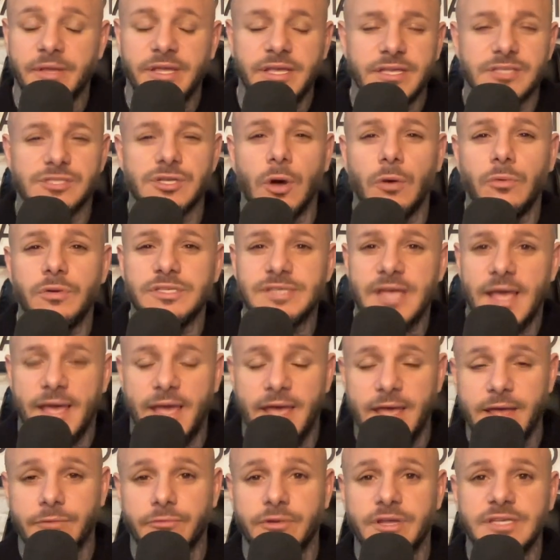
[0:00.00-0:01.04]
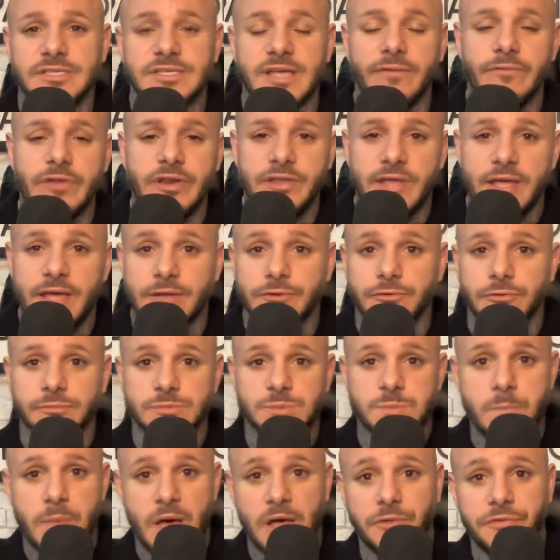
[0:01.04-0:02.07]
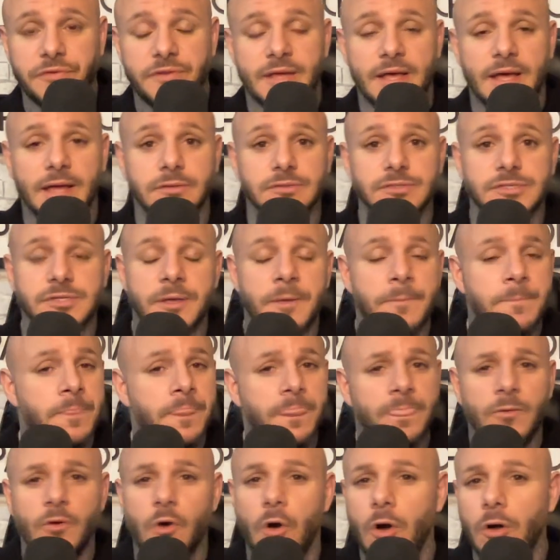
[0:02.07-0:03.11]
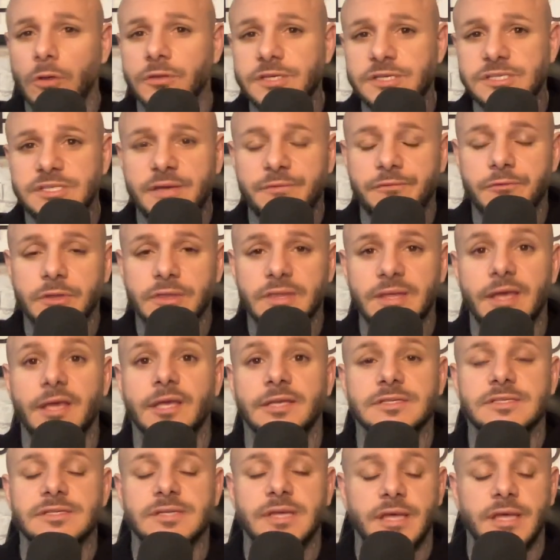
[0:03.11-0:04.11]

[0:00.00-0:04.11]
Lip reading: He's always angry. He's having tantrums, meltdowns, all these different things.